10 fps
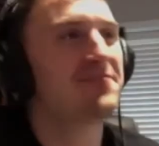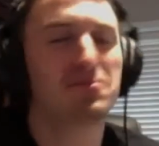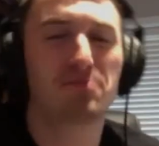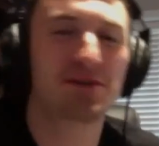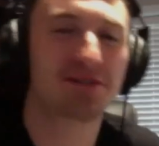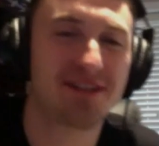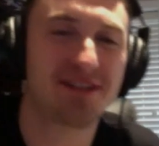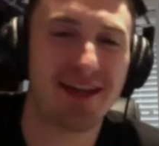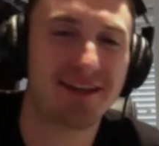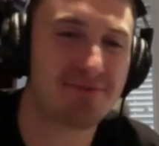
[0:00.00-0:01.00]
your
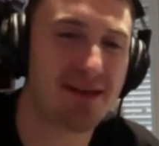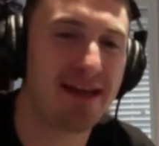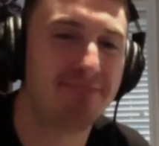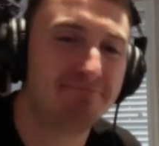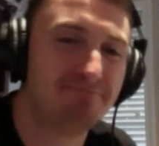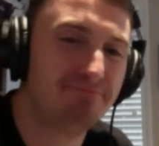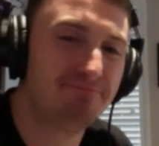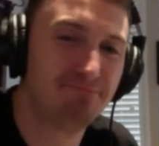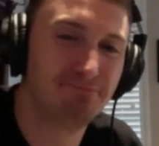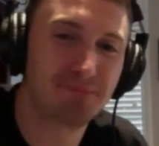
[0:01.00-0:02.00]
personality, man.
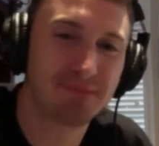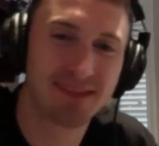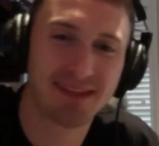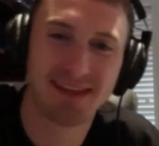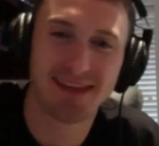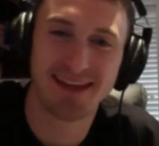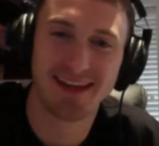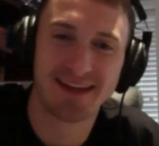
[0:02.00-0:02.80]
Thank